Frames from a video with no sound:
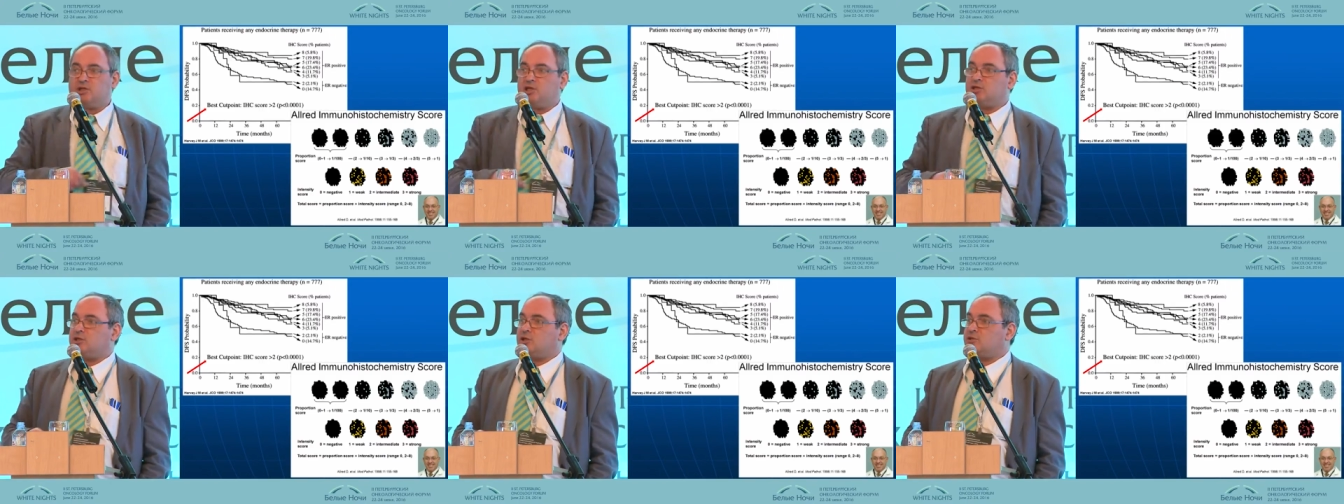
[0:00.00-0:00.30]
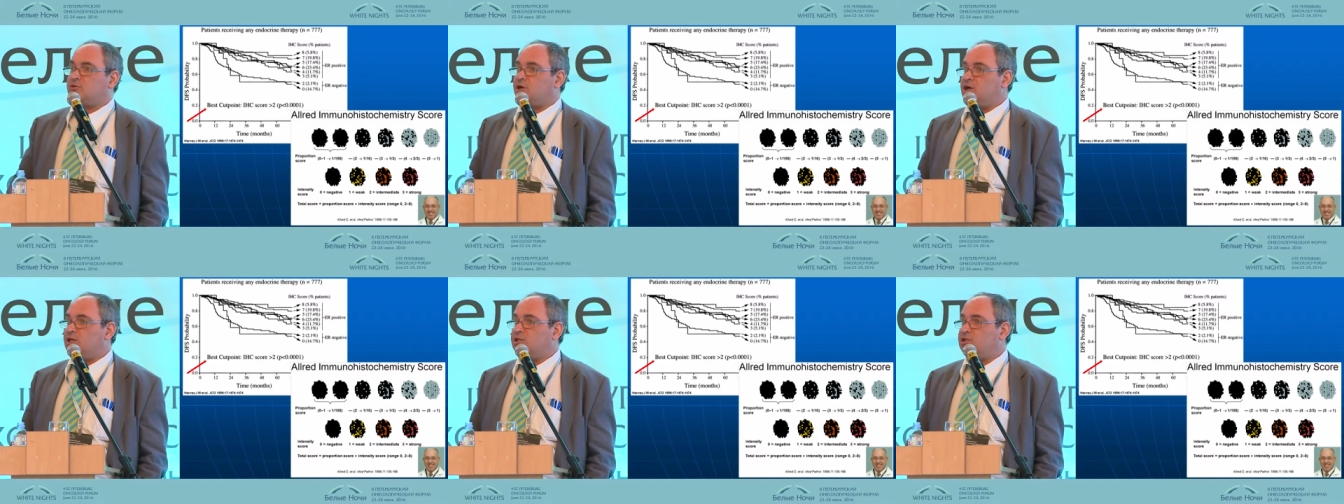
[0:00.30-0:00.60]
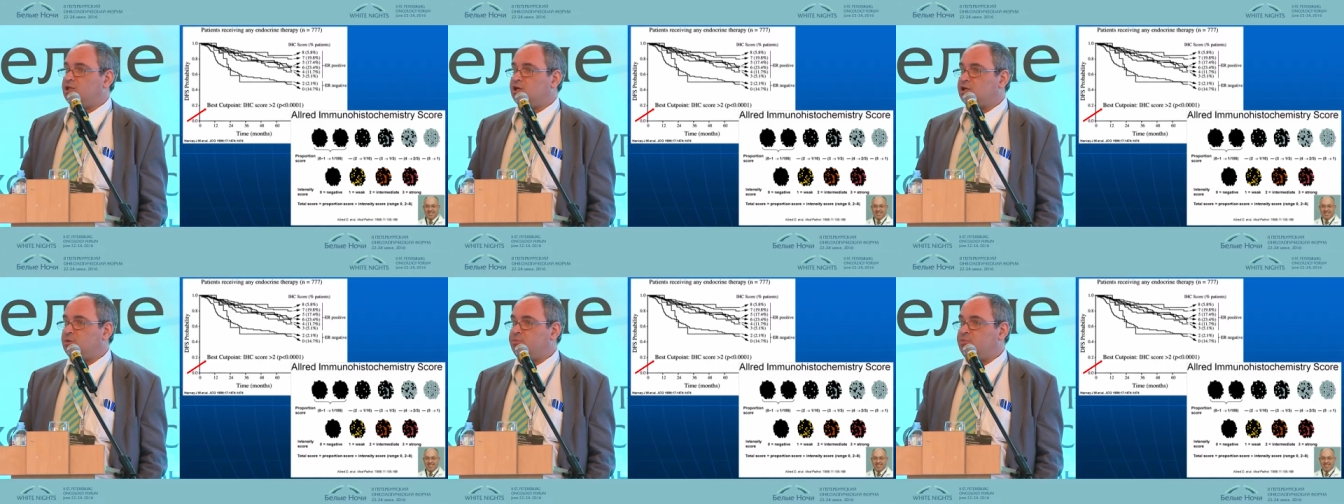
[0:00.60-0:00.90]
endocrine
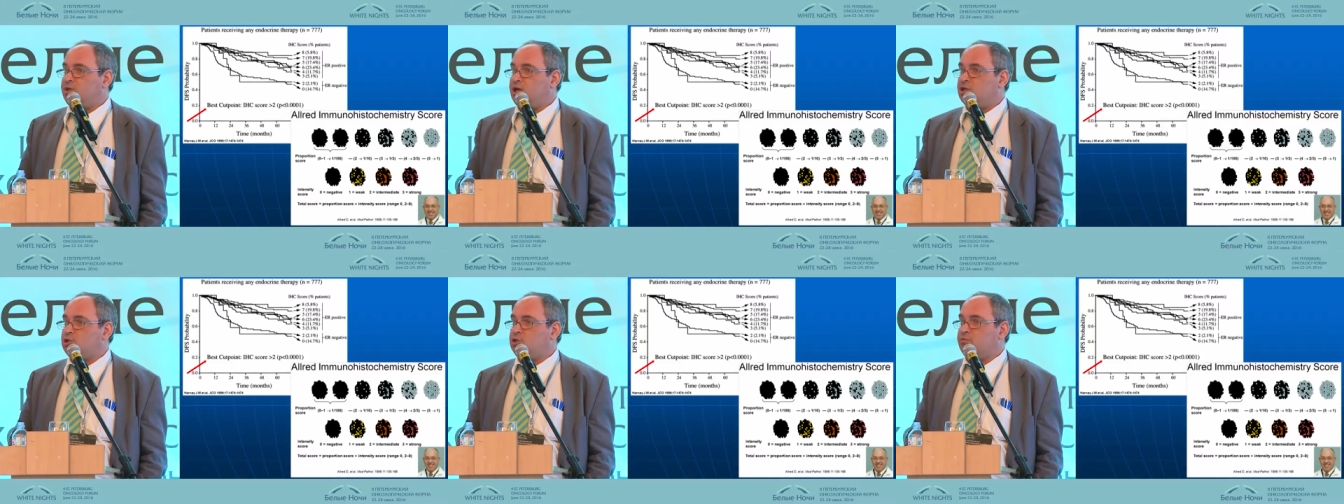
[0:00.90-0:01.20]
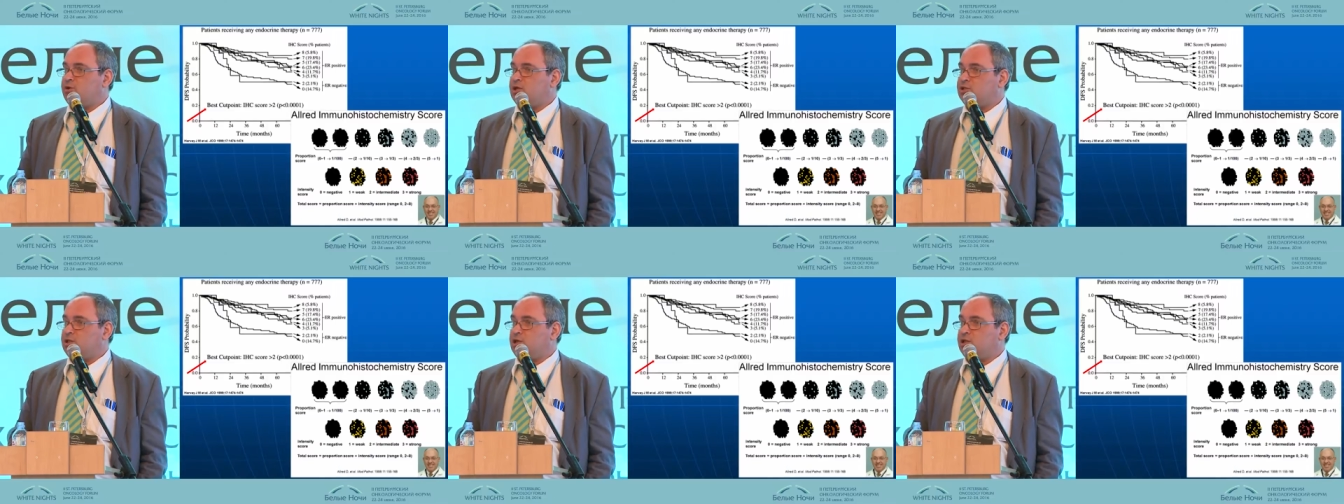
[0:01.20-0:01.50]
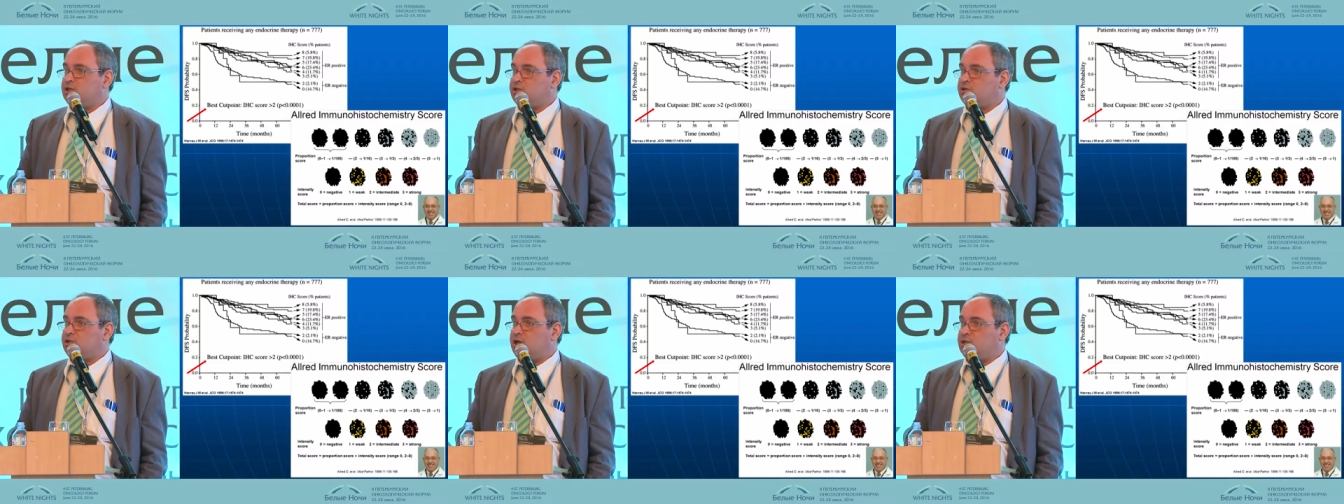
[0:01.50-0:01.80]
therapy, adjuvant
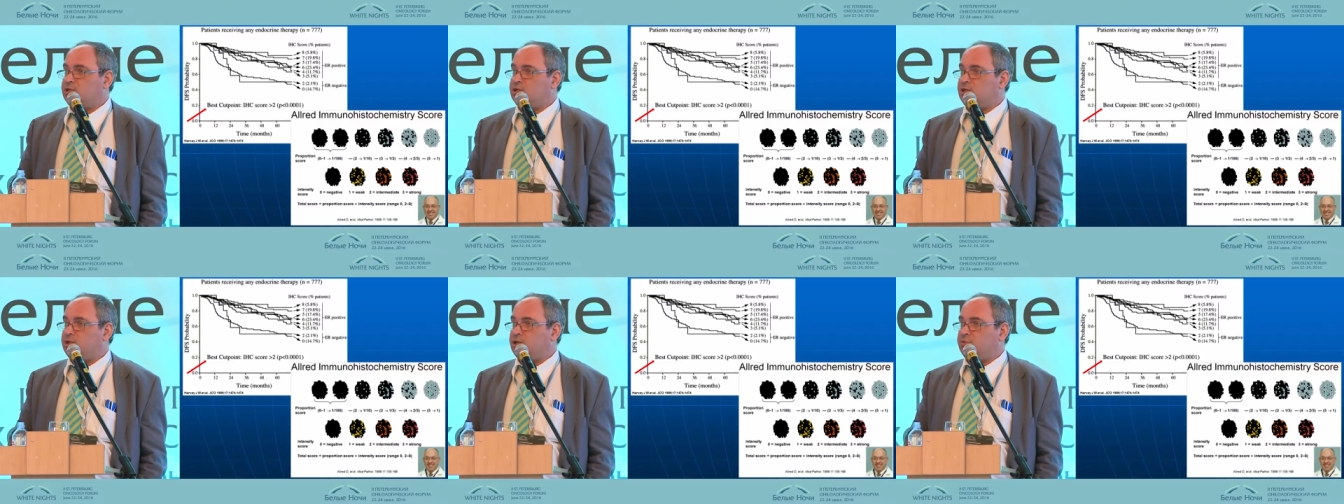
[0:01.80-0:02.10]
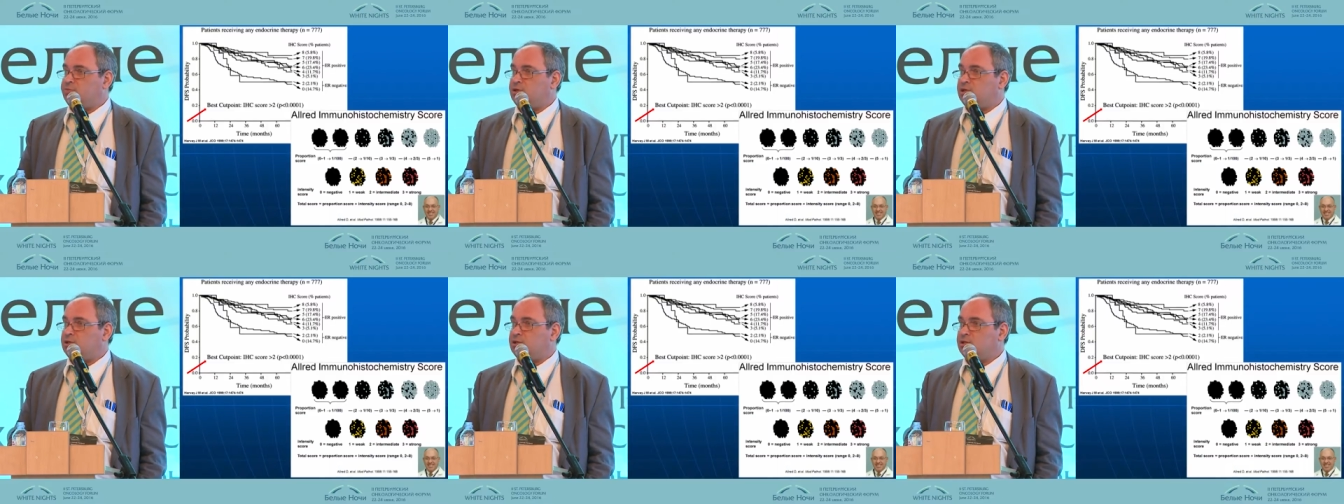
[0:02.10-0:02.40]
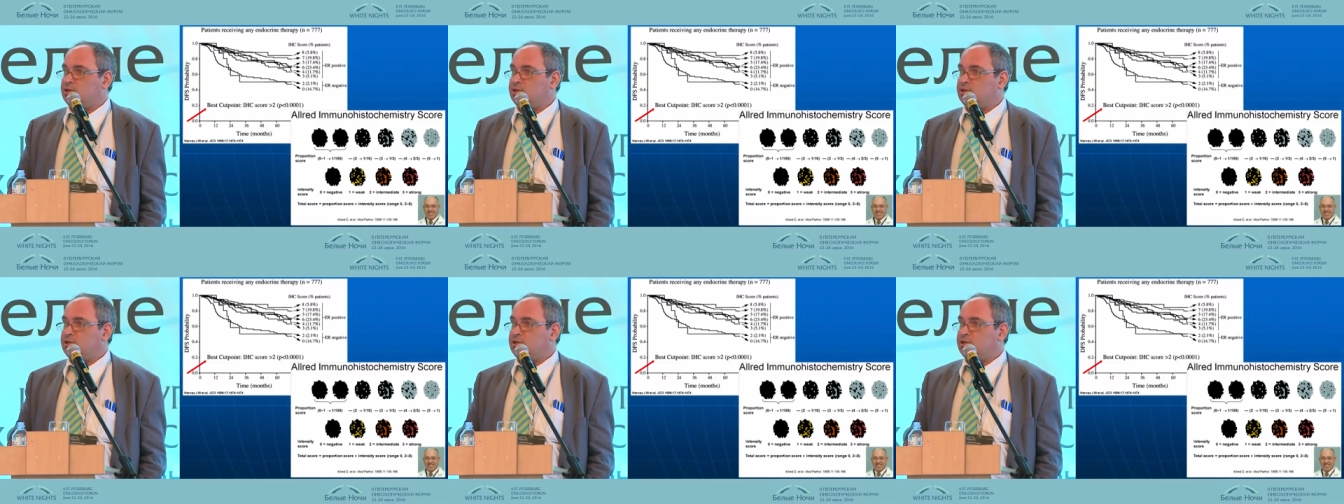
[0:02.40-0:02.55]
endocrine therapy.